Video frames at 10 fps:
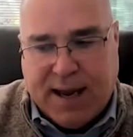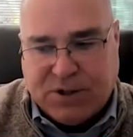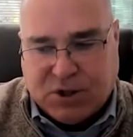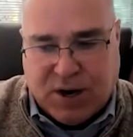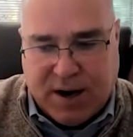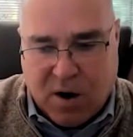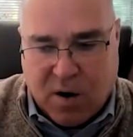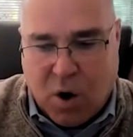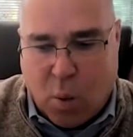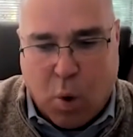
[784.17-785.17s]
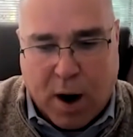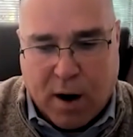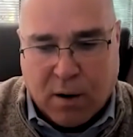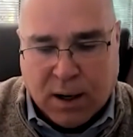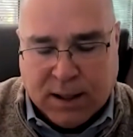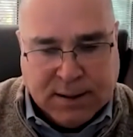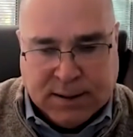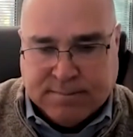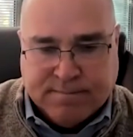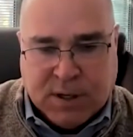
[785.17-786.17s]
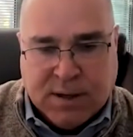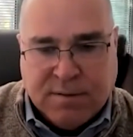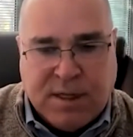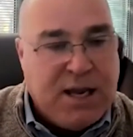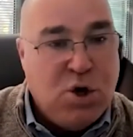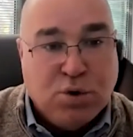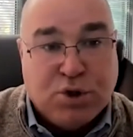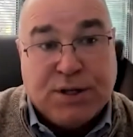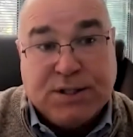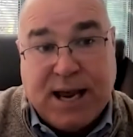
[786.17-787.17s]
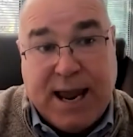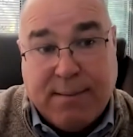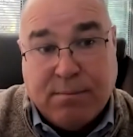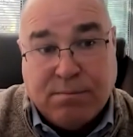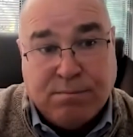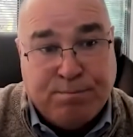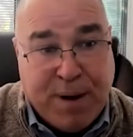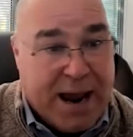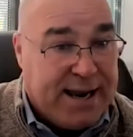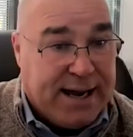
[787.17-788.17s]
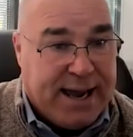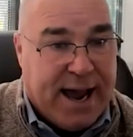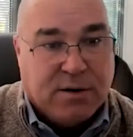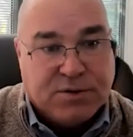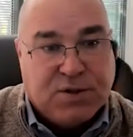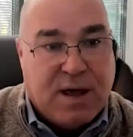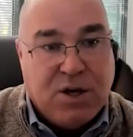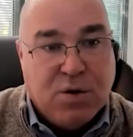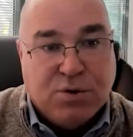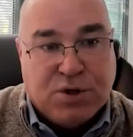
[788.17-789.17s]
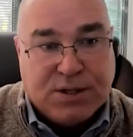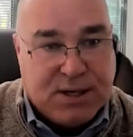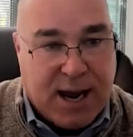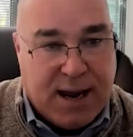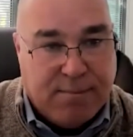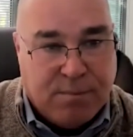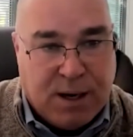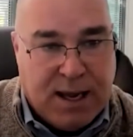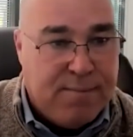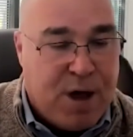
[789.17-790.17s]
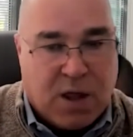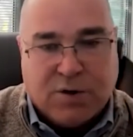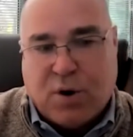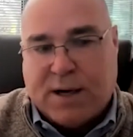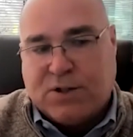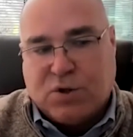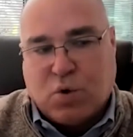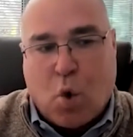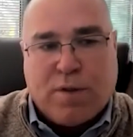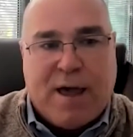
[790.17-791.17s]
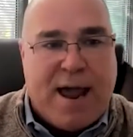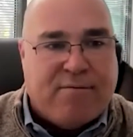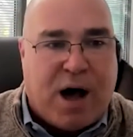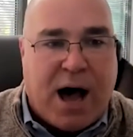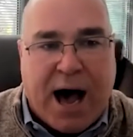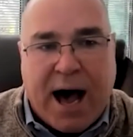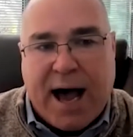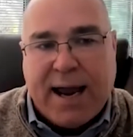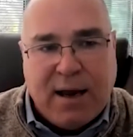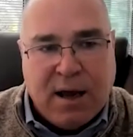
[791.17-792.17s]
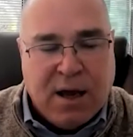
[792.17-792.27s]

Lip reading: scenario where they use the same bank accounts, they use the same email addresses, or they have a high